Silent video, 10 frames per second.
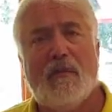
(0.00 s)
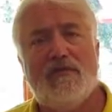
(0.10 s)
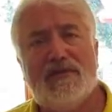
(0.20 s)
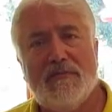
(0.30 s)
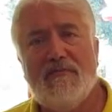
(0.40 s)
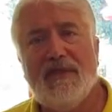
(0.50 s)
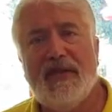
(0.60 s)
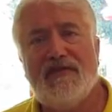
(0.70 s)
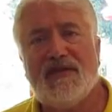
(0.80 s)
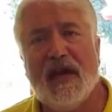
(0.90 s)
When someone
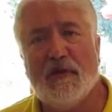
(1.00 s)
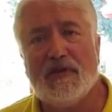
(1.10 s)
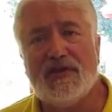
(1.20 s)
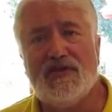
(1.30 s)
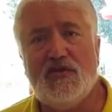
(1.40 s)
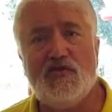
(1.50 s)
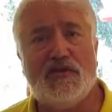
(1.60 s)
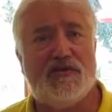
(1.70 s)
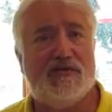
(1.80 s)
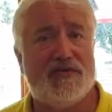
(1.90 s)
begins care with us,
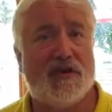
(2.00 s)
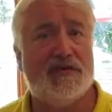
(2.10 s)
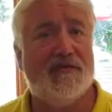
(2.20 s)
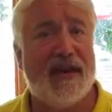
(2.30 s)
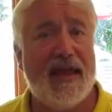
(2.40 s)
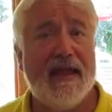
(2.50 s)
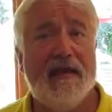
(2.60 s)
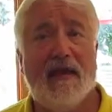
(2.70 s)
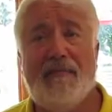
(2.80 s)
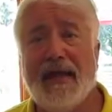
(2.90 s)
usually as the result of an ache,
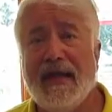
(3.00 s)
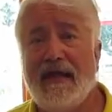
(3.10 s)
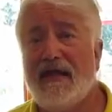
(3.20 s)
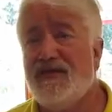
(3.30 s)
a pain, a